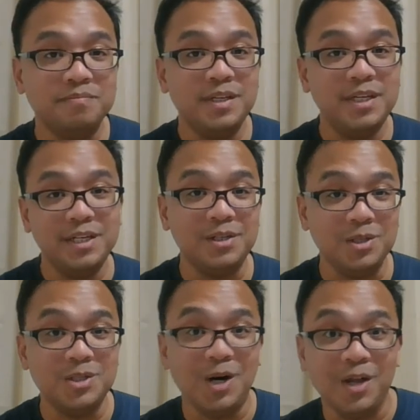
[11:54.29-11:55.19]

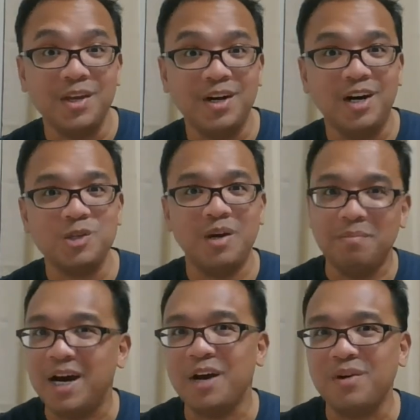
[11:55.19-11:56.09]
killed on the causeway
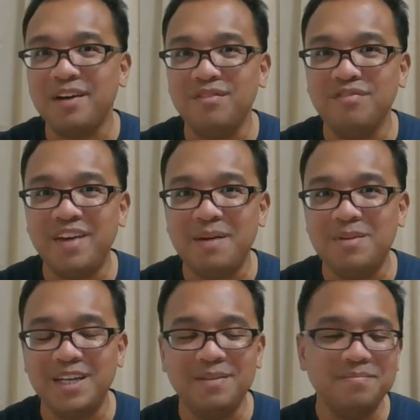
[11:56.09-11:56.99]
by a rival
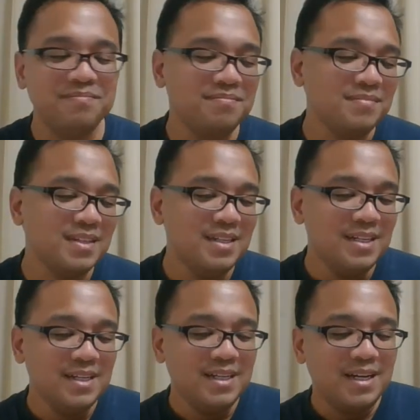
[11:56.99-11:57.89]
family.
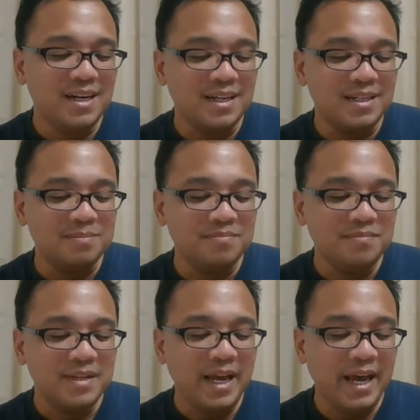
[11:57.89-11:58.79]

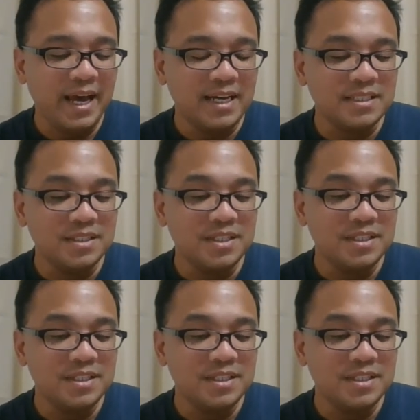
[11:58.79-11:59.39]
And